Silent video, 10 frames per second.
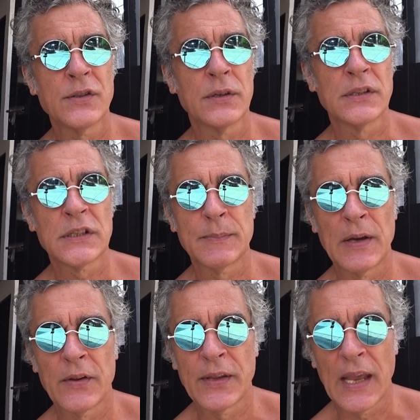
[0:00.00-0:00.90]
you can
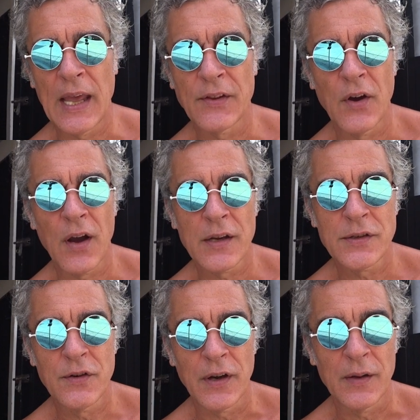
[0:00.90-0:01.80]
smell the andox
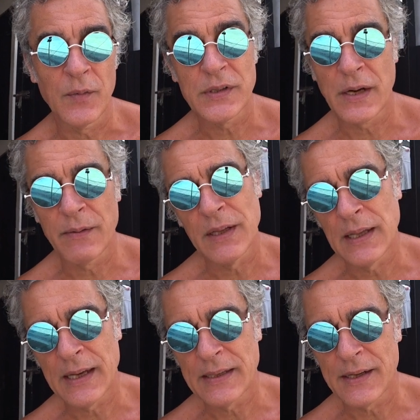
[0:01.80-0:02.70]
cooking, which I really
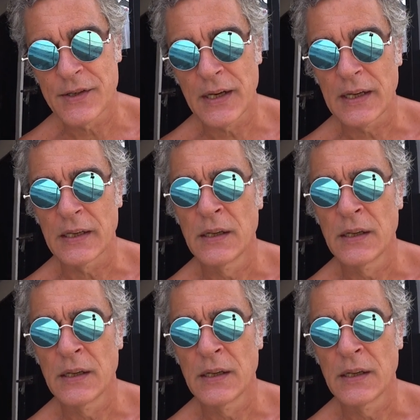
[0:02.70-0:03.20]
like that chicken.